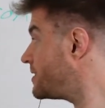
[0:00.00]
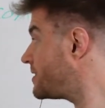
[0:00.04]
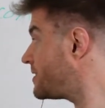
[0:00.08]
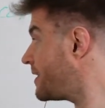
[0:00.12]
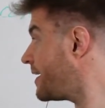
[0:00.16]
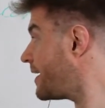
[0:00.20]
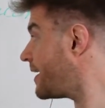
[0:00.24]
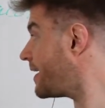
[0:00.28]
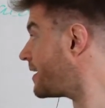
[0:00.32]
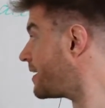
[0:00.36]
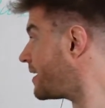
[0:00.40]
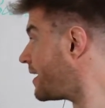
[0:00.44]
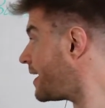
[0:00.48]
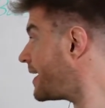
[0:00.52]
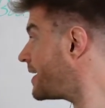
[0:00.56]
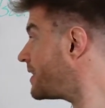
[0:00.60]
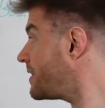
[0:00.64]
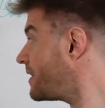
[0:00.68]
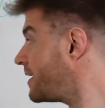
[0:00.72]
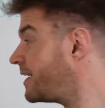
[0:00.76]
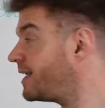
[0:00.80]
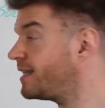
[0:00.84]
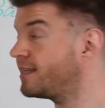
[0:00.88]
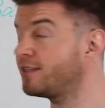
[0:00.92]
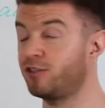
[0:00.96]
is that I
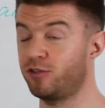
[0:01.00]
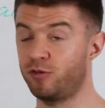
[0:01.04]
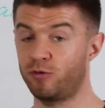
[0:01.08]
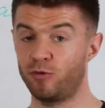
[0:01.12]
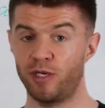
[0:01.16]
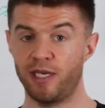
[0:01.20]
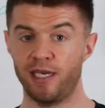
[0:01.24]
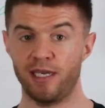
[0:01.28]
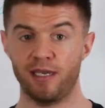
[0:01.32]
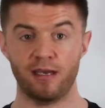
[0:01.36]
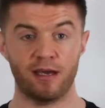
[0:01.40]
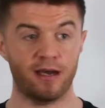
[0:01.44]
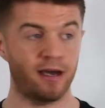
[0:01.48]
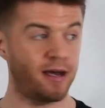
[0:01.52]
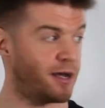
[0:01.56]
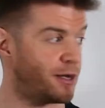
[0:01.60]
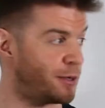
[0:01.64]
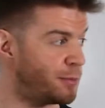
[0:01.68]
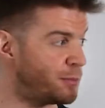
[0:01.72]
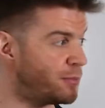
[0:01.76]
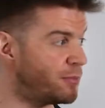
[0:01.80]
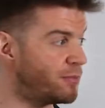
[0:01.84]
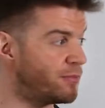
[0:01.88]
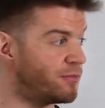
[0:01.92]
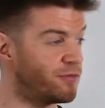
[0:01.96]
like doing
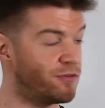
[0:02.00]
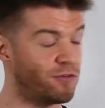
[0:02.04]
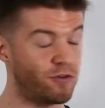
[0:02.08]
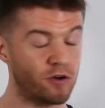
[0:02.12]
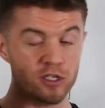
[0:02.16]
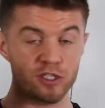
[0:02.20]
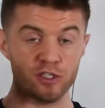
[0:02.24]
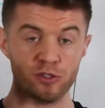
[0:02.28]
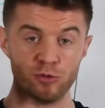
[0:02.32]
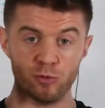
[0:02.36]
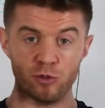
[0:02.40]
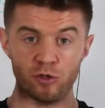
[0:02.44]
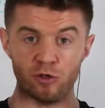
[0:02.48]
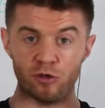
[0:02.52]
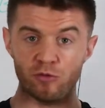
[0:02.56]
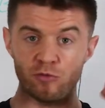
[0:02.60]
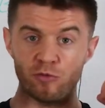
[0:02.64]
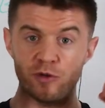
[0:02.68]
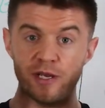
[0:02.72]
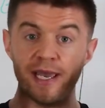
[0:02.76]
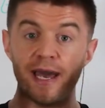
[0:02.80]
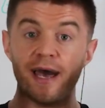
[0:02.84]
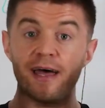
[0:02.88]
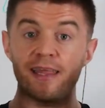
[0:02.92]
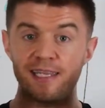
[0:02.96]
virtual
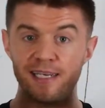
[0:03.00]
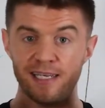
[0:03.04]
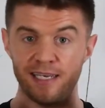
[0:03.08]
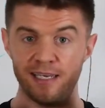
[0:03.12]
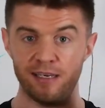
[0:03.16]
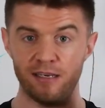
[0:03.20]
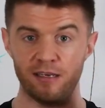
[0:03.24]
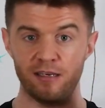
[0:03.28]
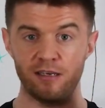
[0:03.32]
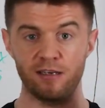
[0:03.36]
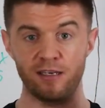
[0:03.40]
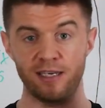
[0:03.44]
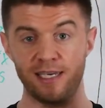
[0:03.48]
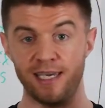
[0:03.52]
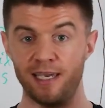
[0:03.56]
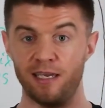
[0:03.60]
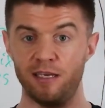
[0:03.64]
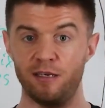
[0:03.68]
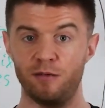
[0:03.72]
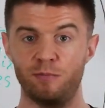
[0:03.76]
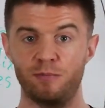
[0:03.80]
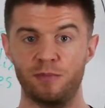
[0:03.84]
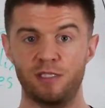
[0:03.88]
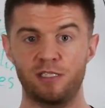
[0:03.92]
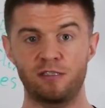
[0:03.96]
reality
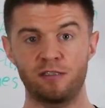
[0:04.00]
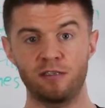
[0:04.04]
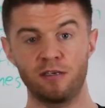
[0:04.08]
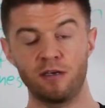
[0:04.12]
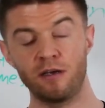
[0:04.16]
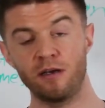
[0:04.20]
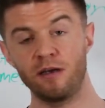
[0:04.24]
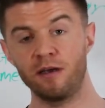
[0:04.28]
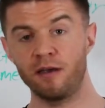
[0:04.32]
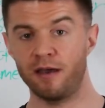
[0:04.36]
games.